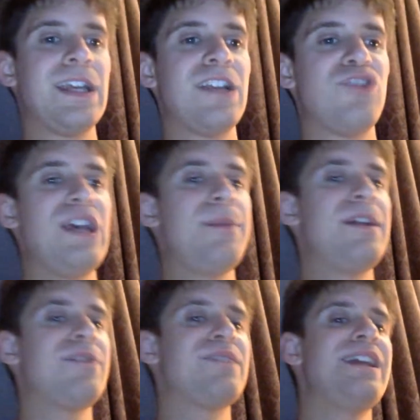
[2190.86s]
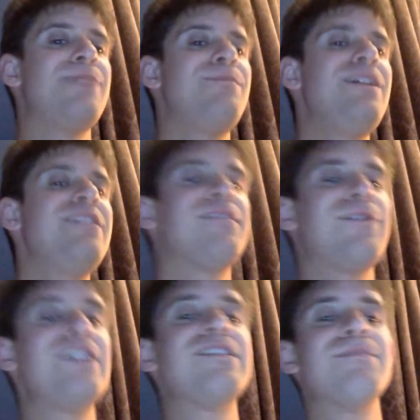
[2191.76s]
Ciampa ended up saying that Miz is
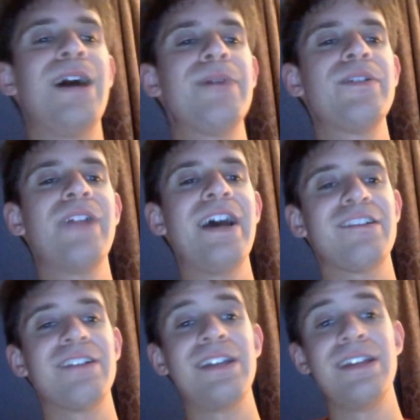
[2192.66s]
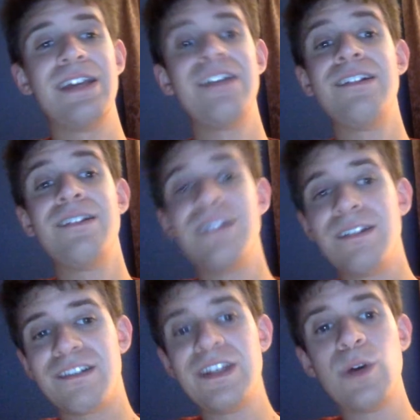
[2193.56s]
facing Bobby Lashley in a
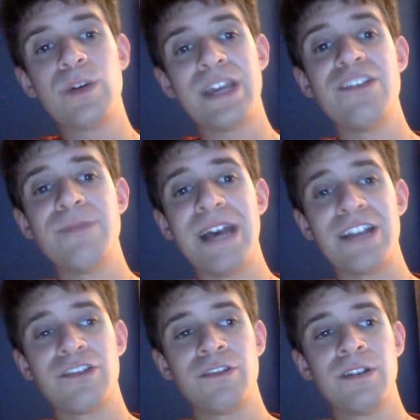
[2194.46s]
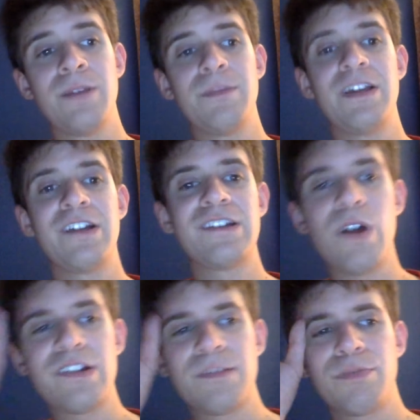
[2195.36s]
steel cage match, because he
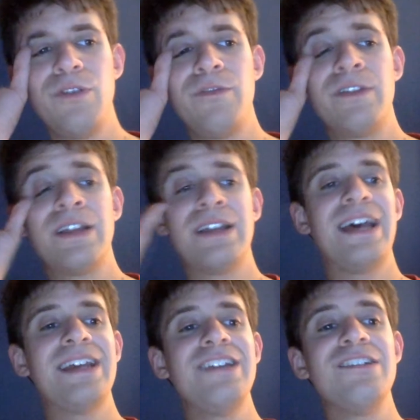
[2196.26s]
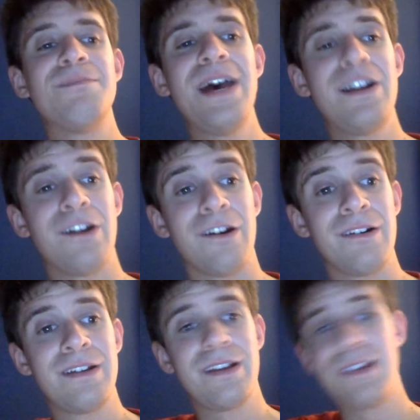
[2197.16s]
wants to prove that he's better
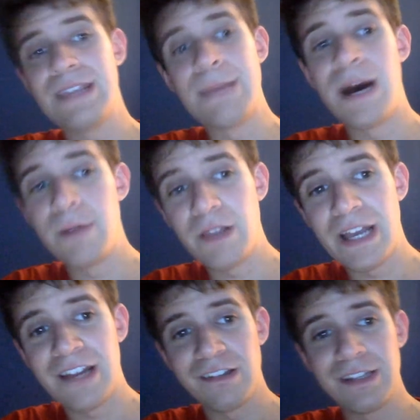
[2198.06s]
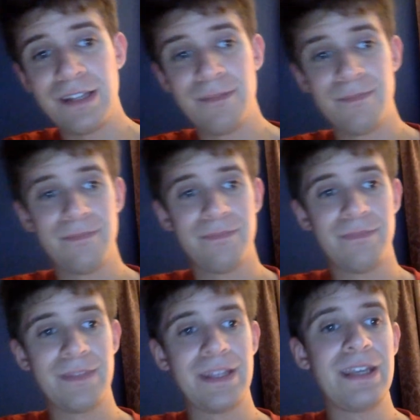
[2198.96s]
than Bobby Lashley.
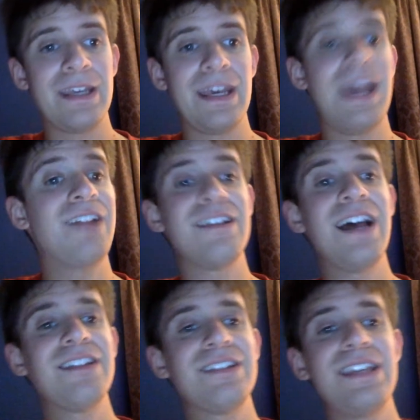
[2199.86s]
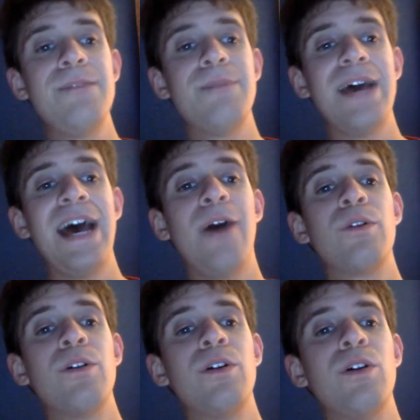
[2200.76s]
And it's not to keep out
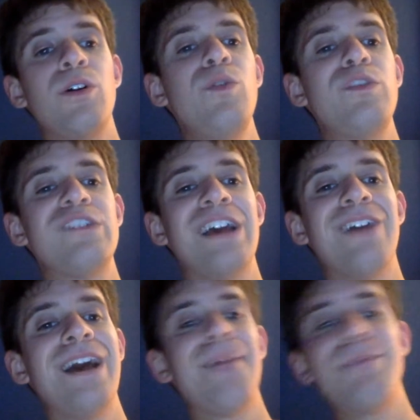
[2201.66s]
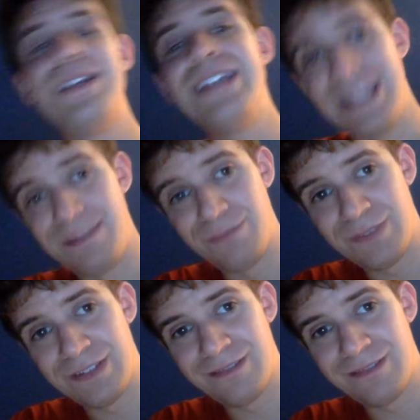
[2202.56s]
who shall not be named.